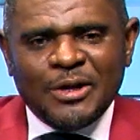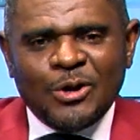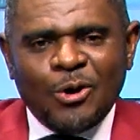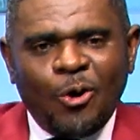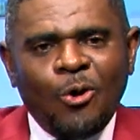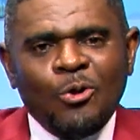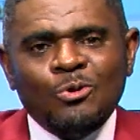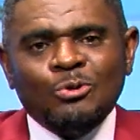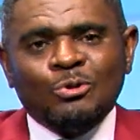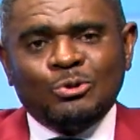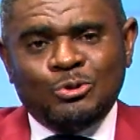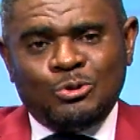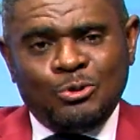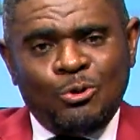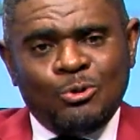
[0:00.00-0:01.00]
or you
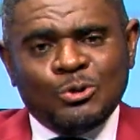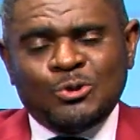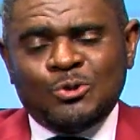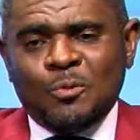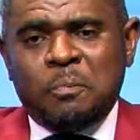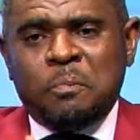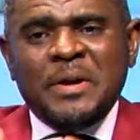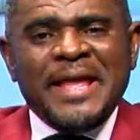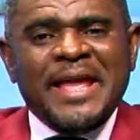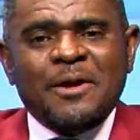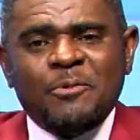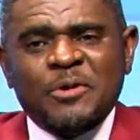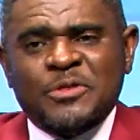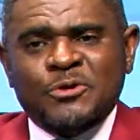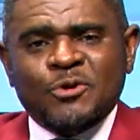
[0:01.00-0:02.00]
choose to play
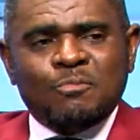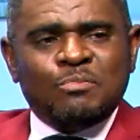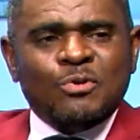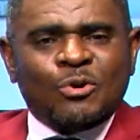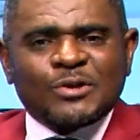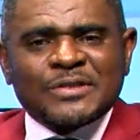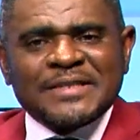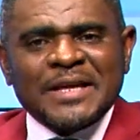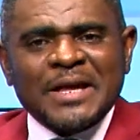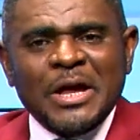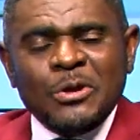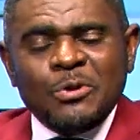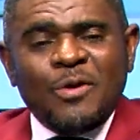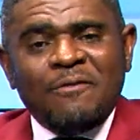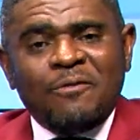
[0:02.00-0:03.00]
with your books,
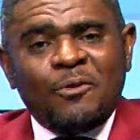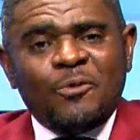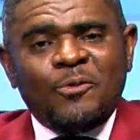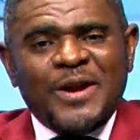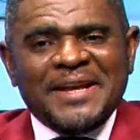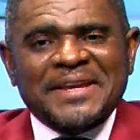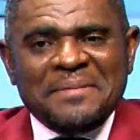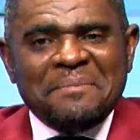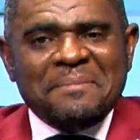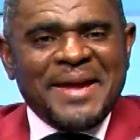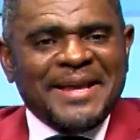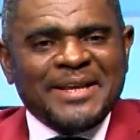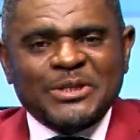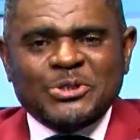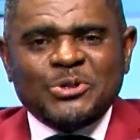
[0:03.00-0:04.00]
you have already
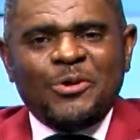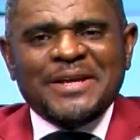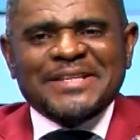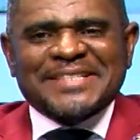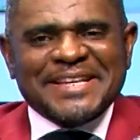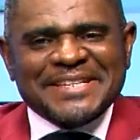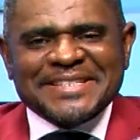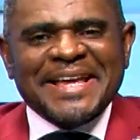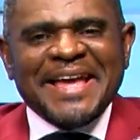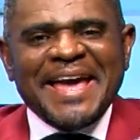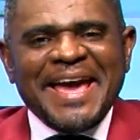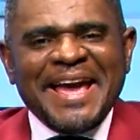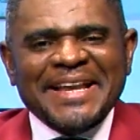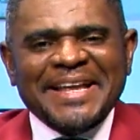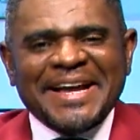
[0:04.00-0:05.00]
made choices
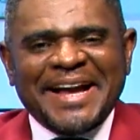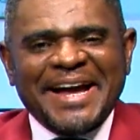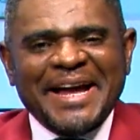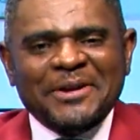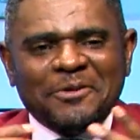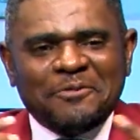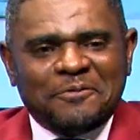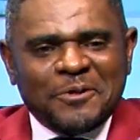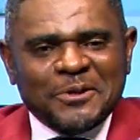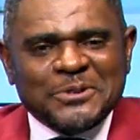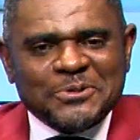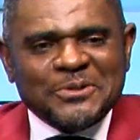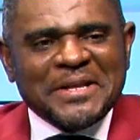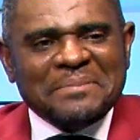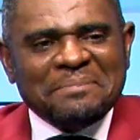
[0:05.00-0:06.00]
and the kind of
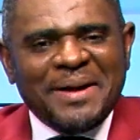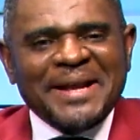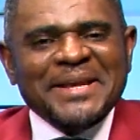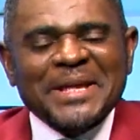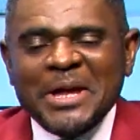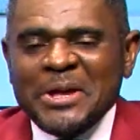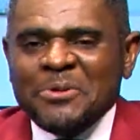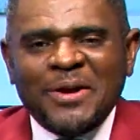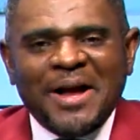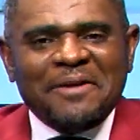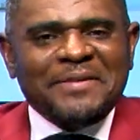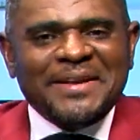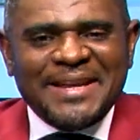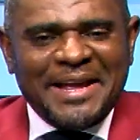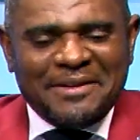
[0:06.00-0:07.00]
fortune and money you'll have
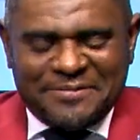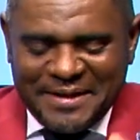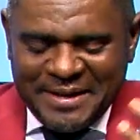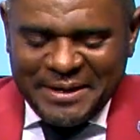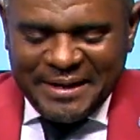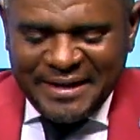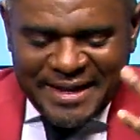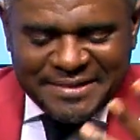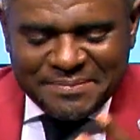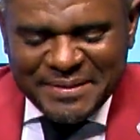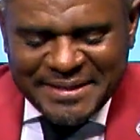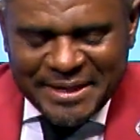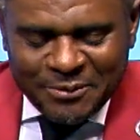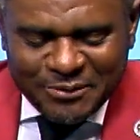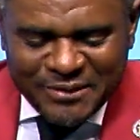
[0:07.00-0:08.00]
in life. Let me
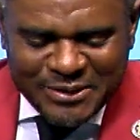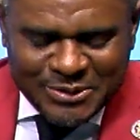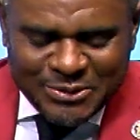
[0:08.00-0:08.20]
tell you this